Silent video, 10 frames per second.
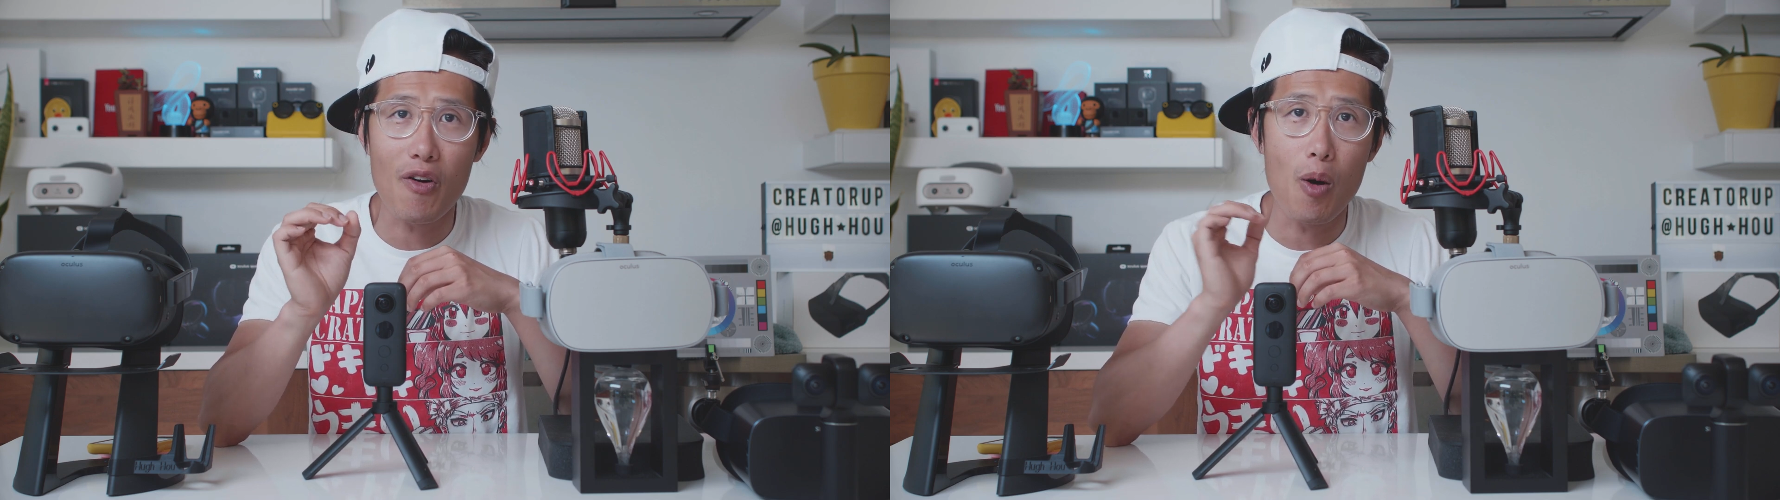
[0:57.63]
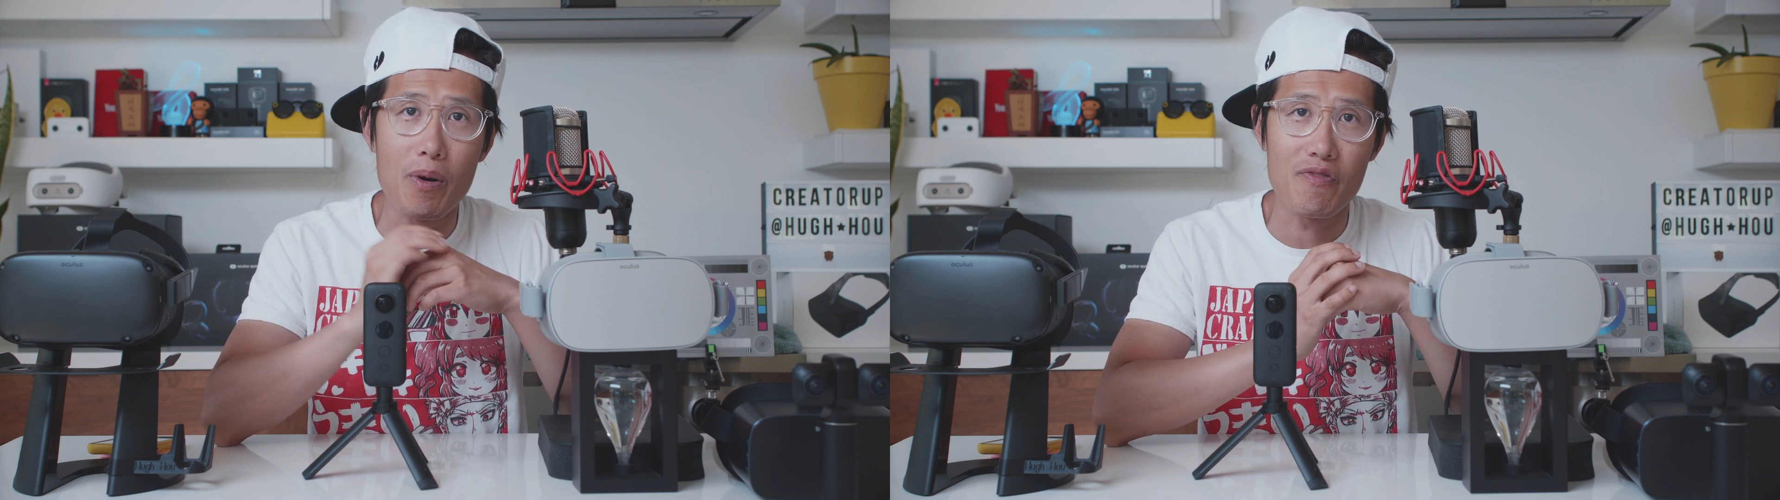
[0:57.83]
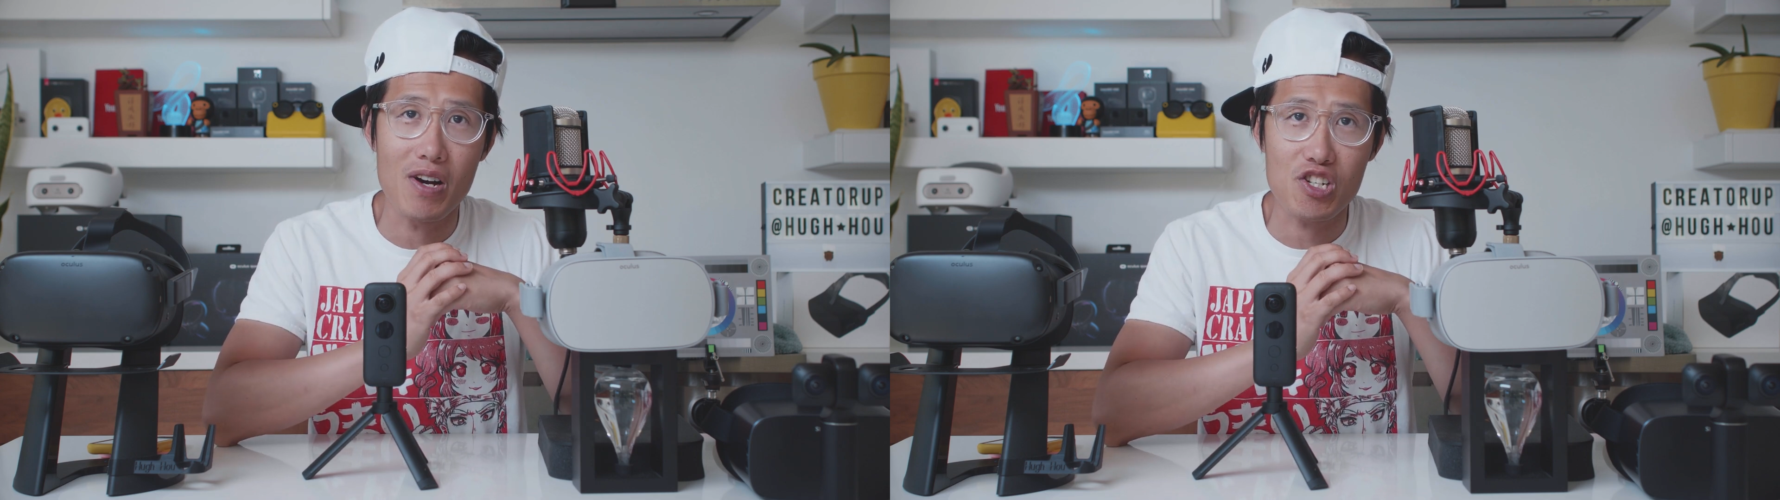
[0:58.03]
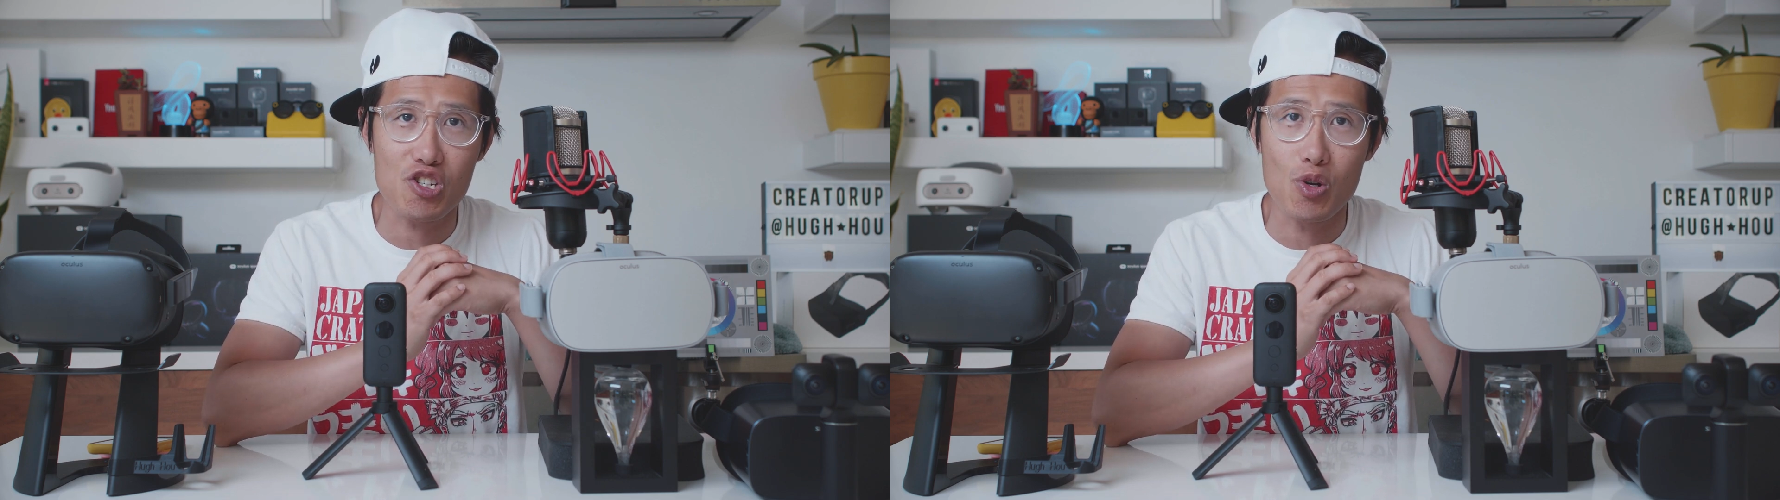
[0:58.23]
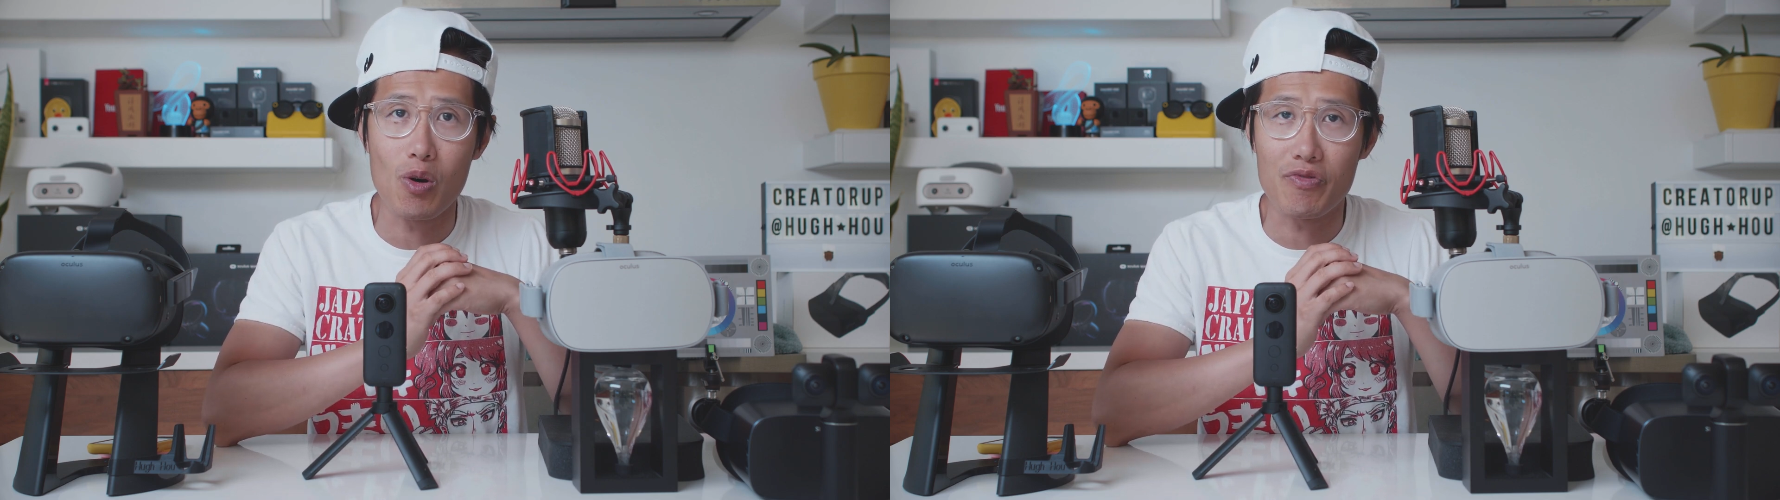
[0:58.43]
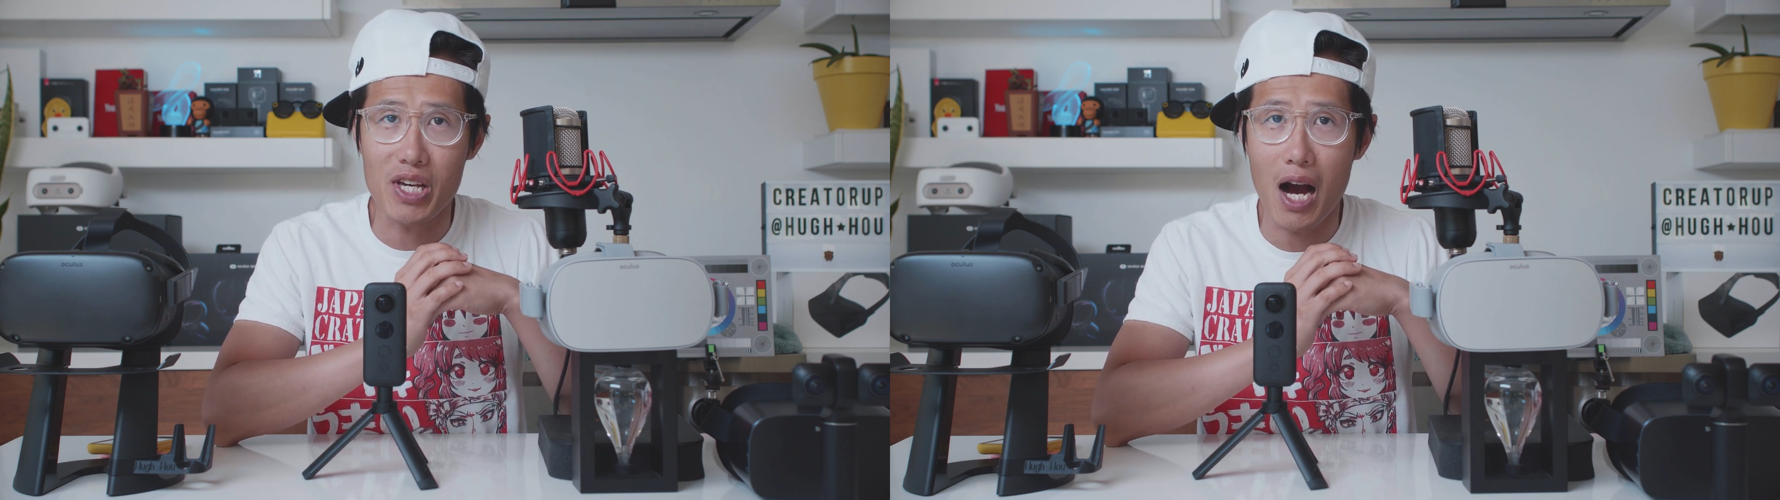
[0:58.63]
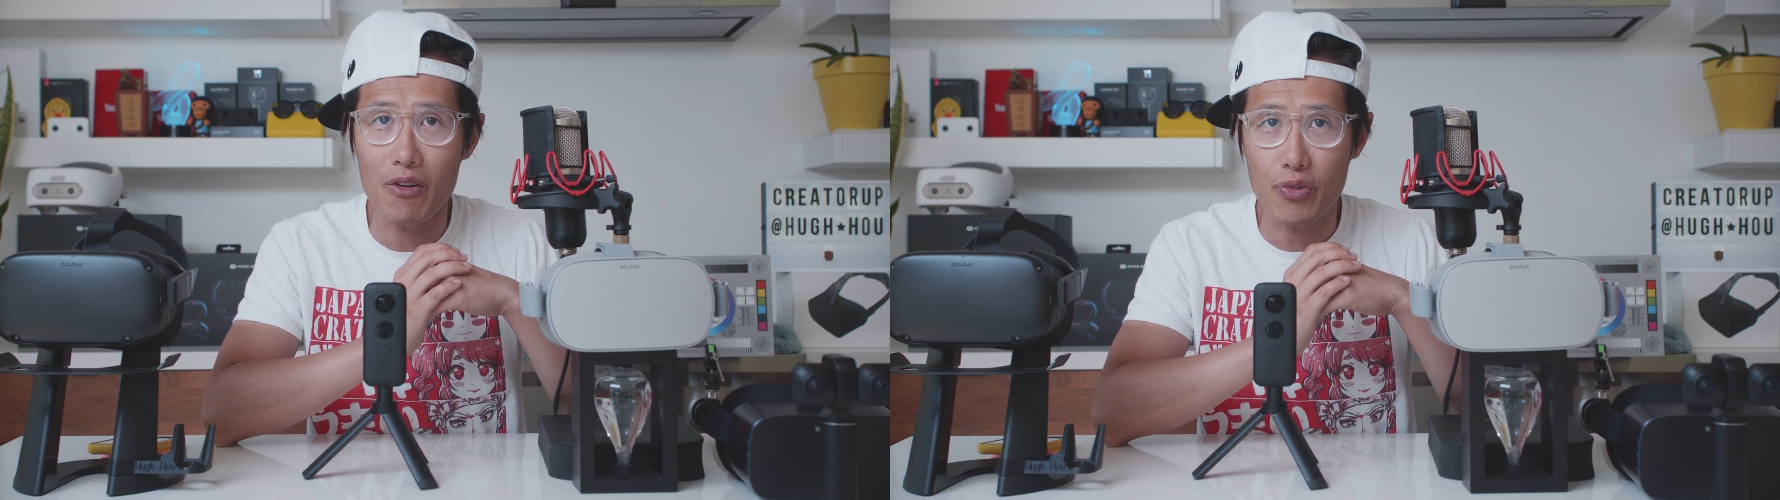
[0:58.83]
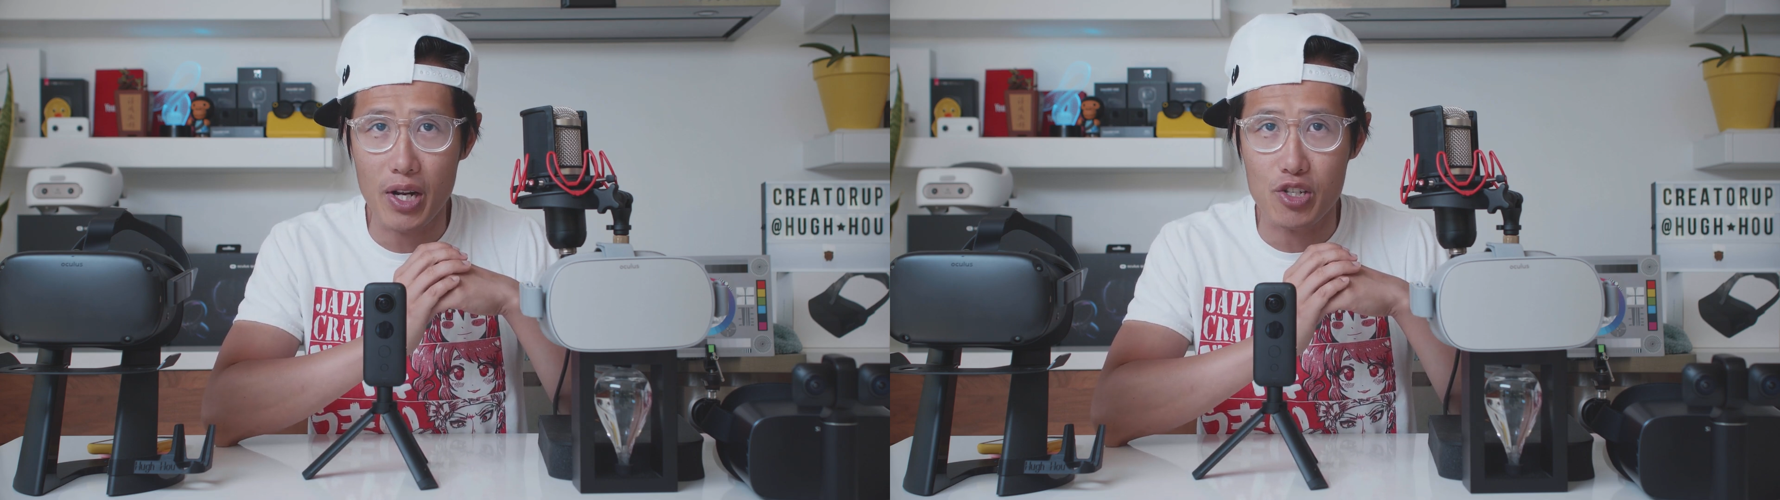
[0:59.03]
for professional
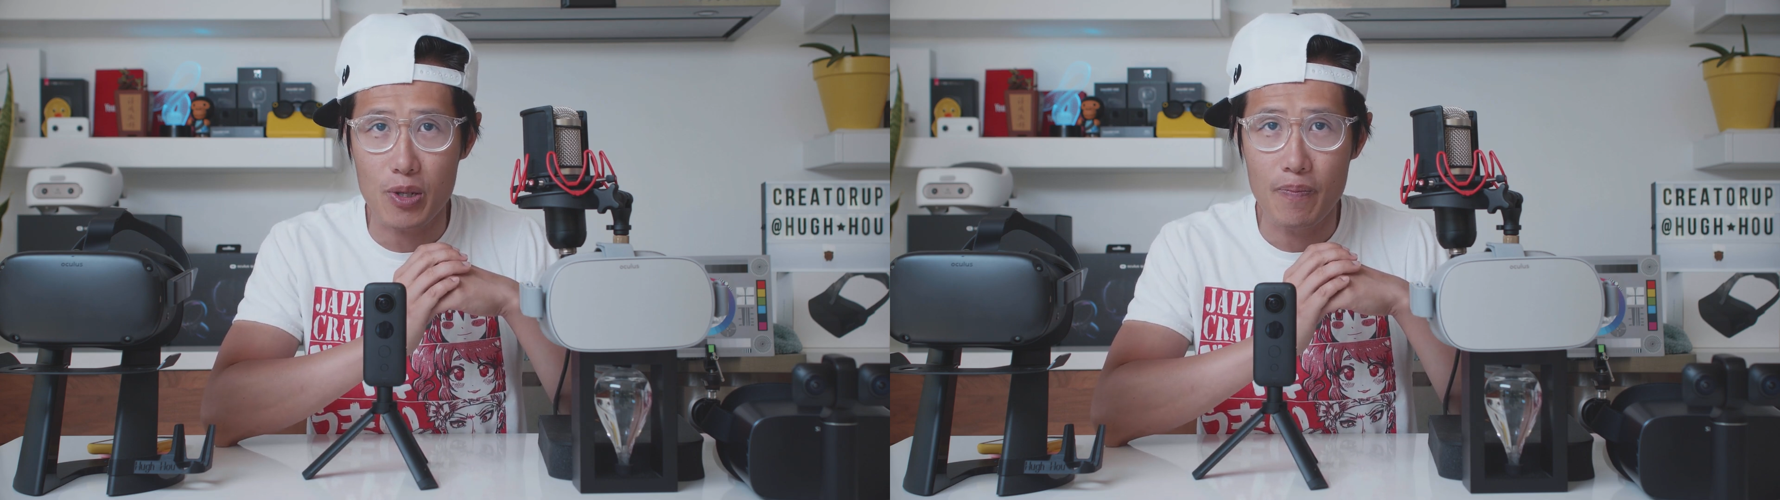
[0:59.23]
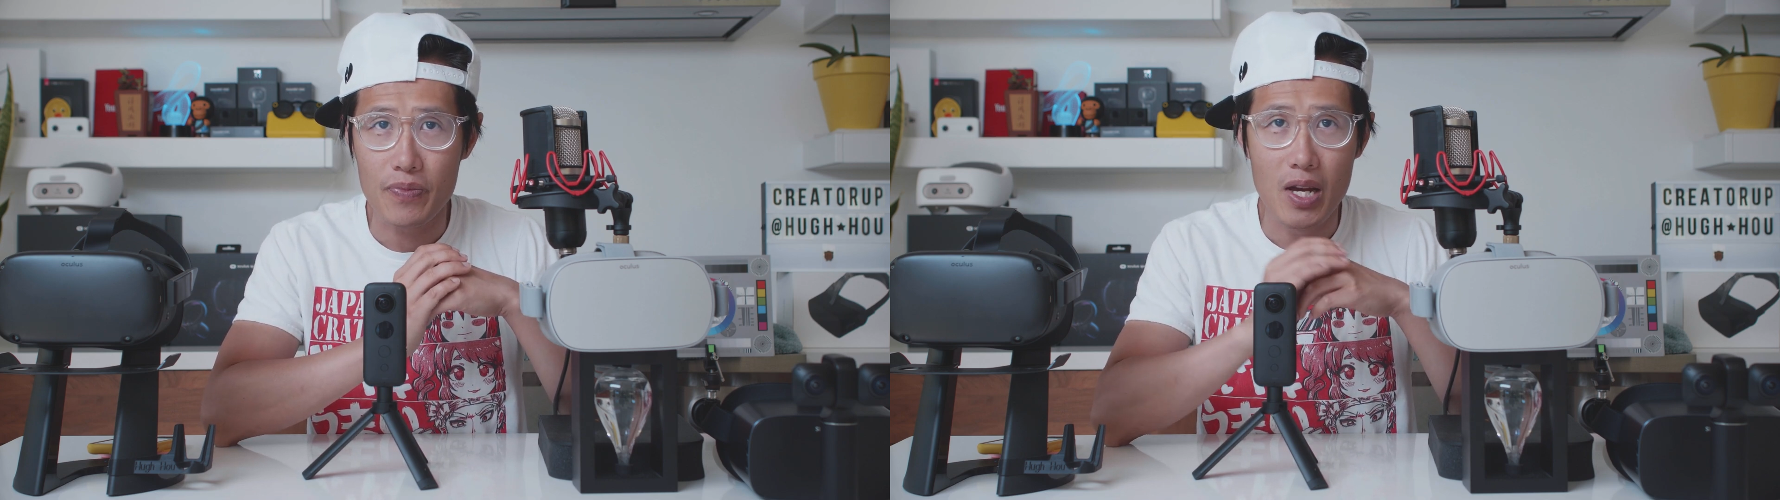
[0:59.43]
VR footage.